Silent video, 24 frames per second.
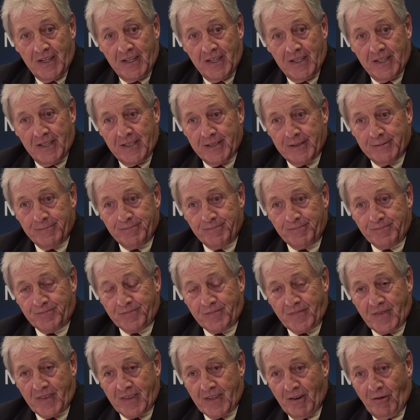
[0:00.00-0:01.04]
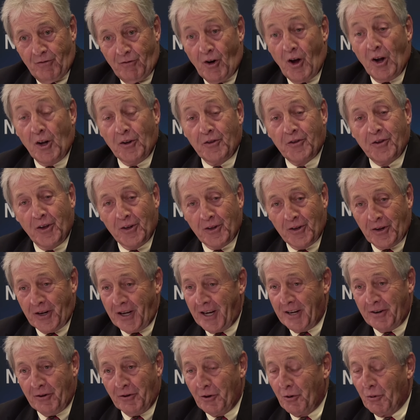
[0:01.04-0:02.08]
uh
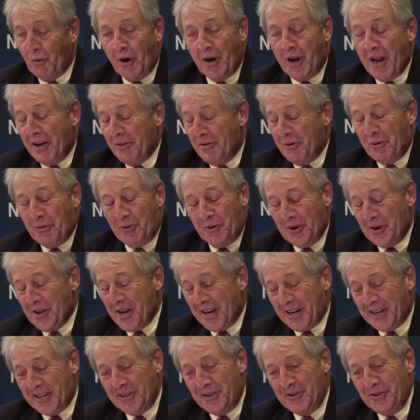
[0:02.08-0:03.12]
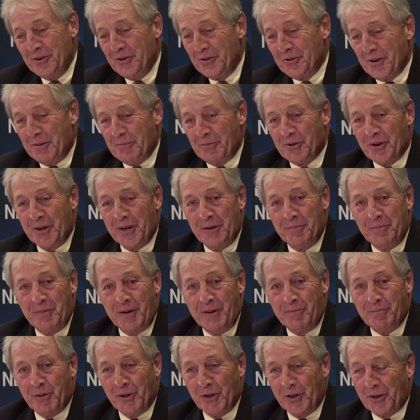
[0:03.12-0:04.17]
volatility. I don't know what other word I can use. I'm trying to
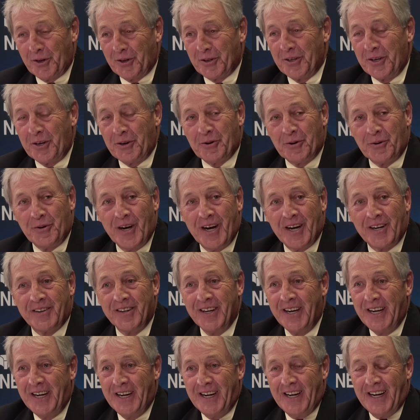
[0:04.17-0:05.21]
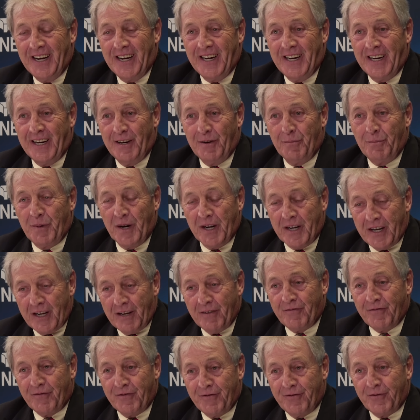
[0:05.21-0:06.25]
be politically correct. Uh, but
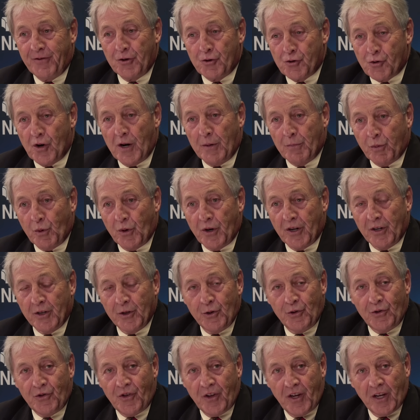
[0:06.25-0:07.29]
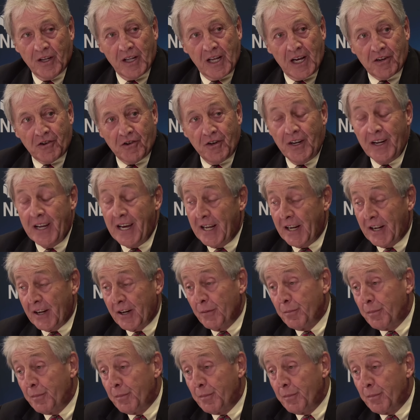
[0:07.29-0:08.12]
if Trump were to lose the election, and it